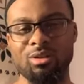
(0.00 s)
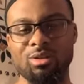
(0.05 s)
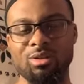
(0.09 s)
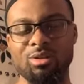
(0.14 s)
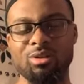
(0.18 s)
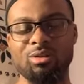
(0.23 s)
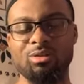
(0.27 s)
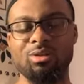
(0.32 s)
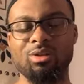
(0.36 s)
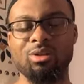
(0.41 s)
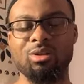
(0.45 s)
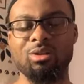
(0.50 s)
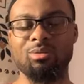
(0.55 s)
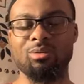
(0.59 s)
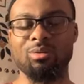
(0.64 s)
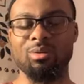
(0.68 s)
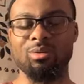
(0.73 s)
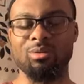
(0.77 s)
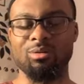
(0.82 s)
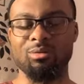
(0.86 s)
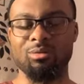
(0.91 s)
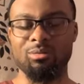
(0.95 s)
And so
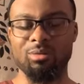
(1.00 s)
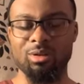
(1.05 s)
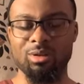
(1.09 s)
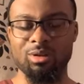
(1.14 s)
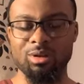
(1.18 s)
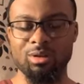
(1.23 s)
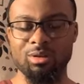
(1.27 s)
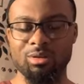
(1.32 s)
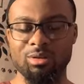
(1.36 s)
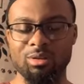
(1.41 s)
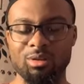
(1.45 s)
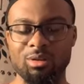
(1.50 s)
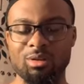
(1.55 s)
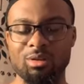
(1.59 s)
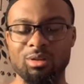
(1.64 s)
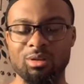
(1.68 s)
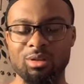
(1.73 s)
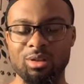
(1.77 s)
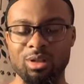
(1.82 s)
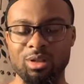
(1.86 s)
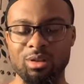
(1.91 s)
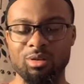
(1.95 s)

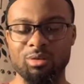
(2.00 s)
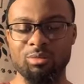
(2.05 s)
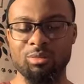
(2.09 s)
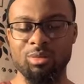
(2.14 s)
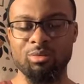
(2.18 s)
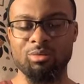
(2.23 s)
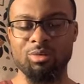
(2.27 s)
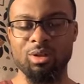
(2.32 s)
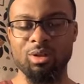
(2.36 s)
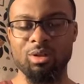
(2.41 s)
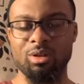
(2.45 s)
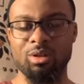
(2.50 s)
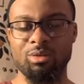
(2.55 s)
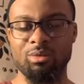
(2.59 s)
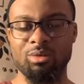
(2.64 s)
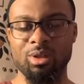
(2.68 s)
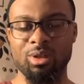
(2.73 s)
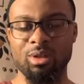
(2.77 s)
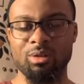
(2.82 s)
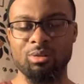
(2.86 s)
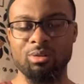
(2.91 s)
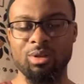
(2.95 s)
Sayyidina Umar radiallahu
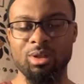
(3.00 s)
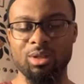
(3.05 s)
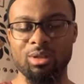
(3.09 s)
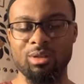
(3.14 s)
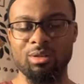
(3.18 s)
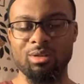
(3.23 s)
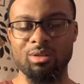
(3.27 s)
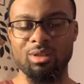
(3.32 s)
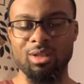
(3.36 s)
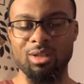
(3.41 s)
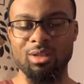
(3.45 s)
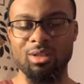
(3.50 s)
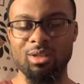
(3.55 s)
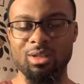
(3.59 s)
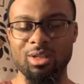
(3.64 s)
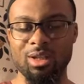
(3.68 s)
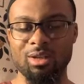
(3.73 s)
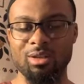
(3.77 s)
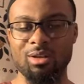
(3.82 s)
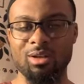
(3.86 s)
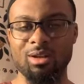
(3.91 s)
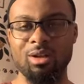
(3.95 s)
anhu then
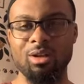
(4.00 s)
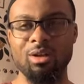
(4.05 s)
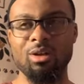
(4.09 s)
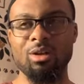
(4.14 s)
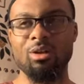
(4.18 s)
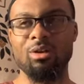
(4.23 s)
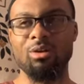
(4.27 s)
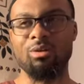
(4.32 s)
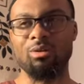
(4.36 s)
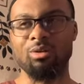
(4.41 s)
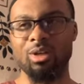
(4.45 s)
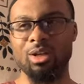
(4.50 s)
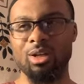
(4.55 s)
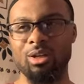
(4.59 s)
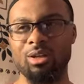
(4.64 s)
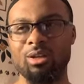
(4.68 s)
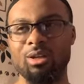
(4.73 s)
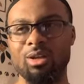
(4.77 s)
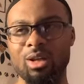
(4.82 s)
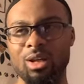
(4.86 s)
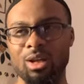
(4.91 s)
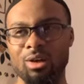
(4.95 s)
said, okay,
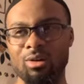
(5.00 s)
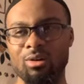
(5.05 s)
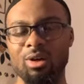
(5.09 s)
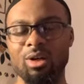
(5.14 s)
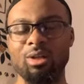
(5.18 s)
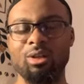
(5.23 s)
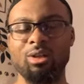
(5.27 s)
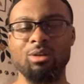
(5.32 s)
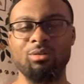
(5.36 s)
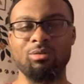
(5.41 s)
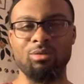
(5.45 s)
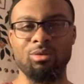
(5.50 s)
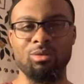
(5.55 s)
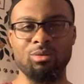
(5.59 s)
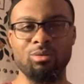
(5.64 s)
now I love you